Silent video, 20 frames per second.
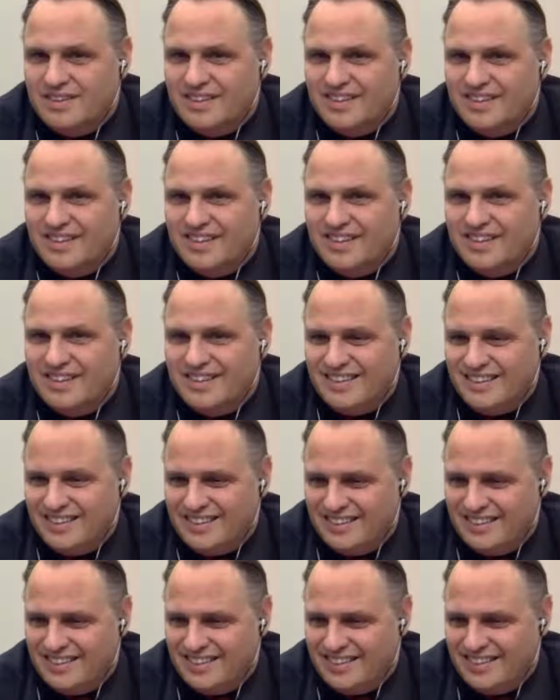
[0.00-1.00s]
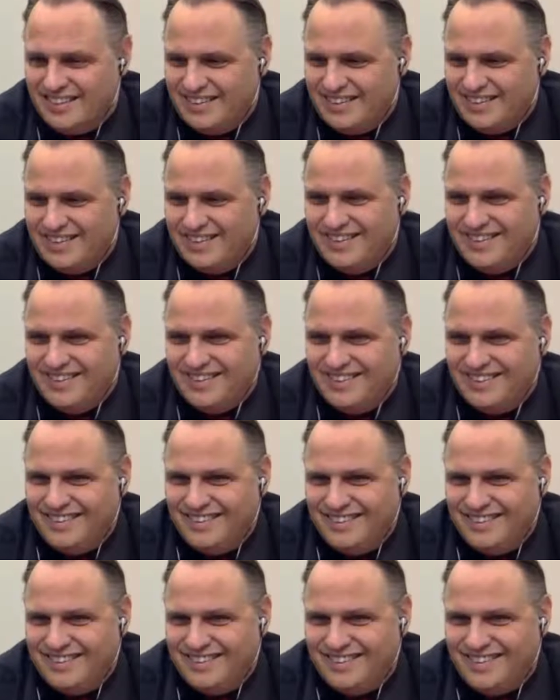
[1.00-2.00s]

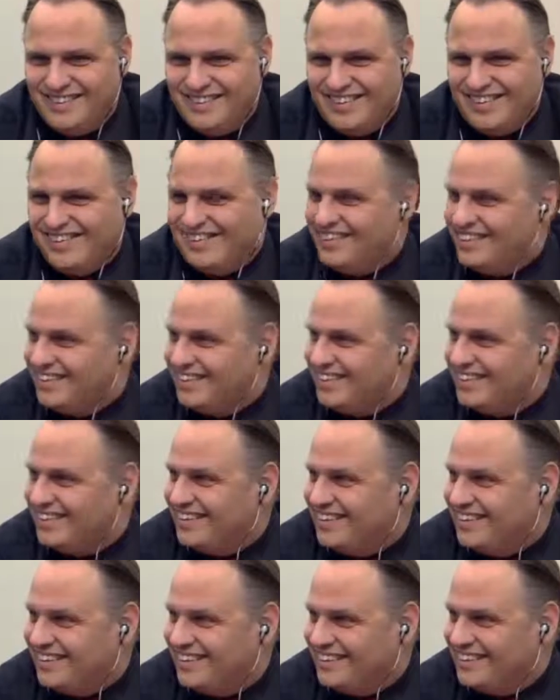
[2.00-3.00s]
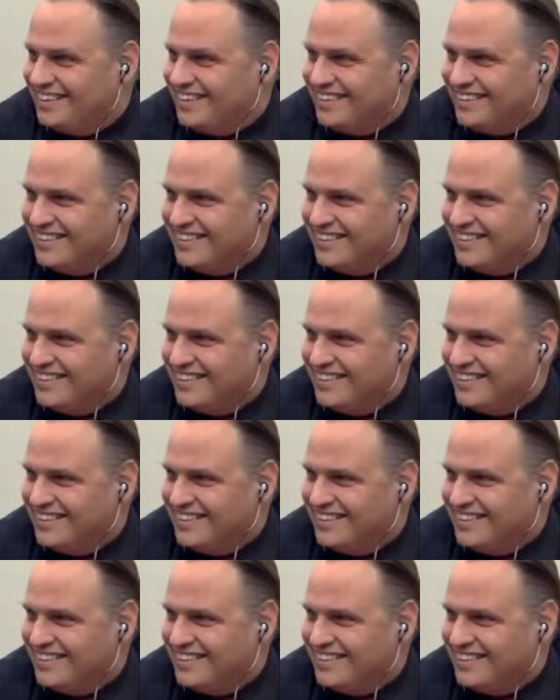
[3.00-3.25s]
This person isn't speaking.